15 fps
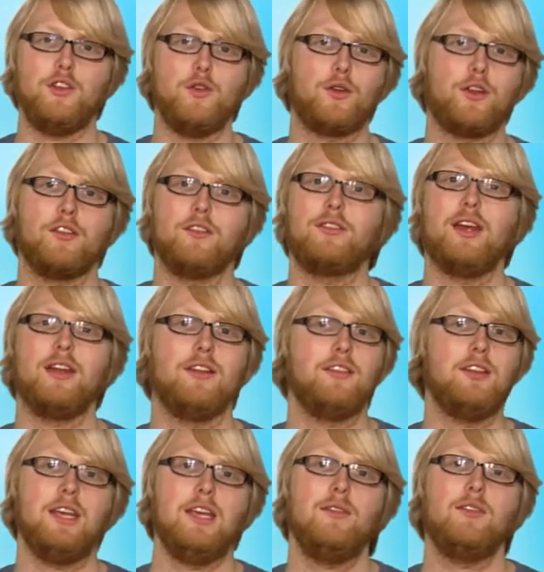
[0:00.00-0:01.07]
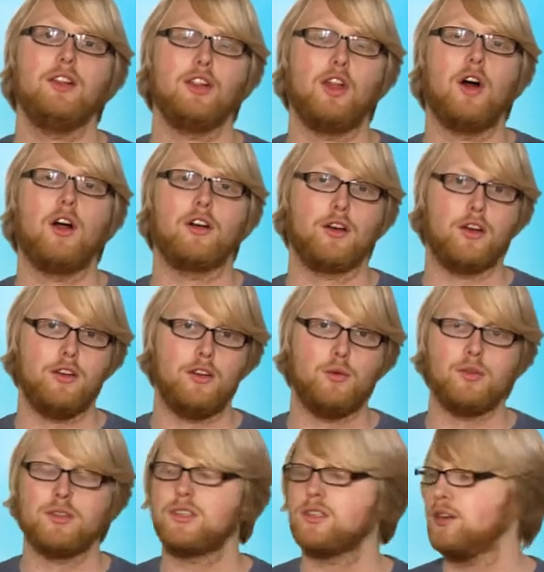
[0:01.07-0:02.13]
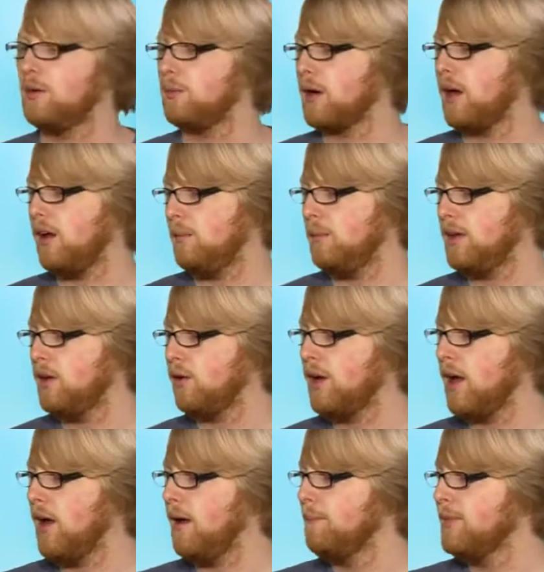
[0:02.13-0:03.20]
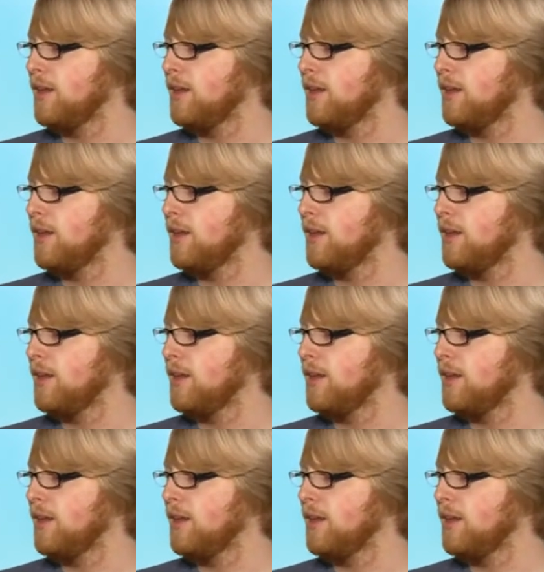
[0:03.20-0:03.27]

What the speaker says: you could set it to even longer and you would still probably be okay.